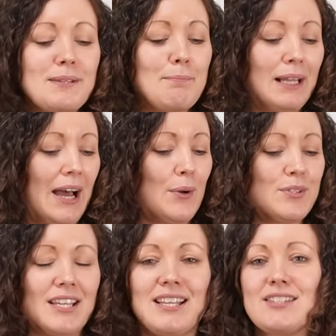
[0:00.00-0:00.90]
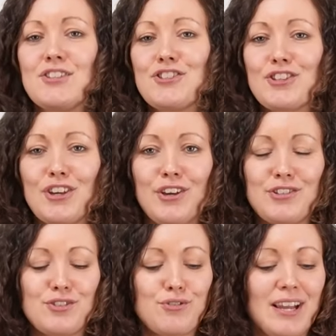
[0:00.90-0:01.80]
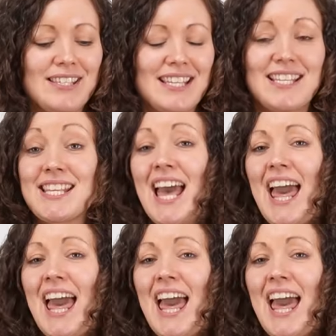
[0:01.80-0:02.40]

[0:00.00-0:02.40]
and blouses, skirts and dresses,